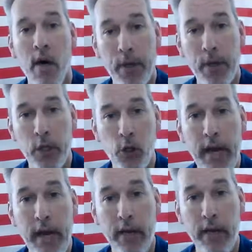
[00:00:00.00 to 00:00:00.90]

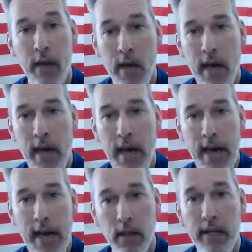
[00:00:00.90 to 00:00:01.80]
between
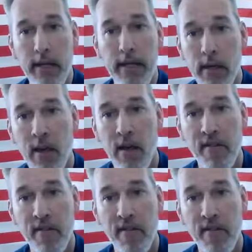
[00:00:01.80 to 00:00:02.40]
England,